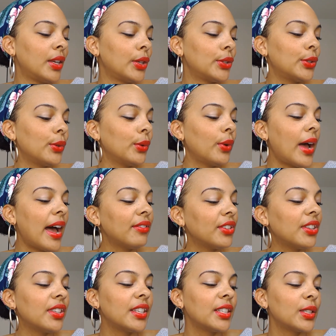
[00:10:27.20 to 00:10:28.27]
So
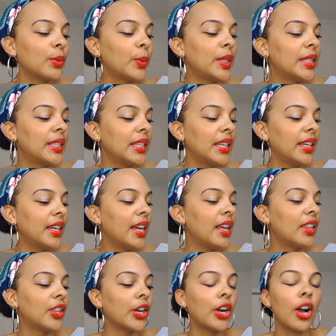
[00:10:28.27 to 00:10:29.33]
after this, we see
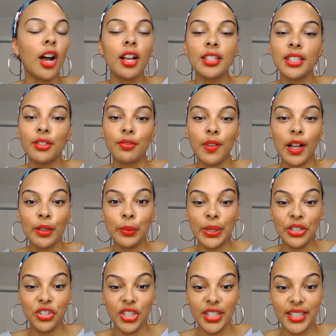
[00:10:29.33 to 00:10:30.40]
the cost of
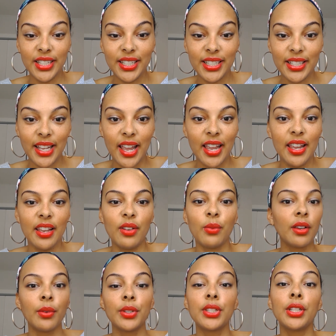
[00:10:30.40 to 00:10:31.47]
following Jesus, and
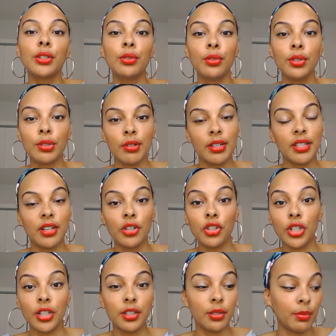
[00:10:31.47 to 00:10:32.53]
we're seeing two stories that are
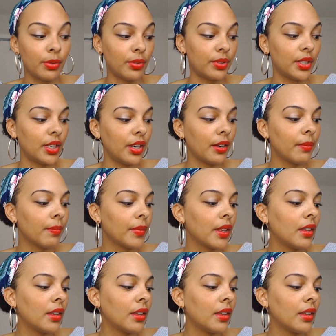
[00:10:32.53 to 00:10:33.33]
juxtaposed here.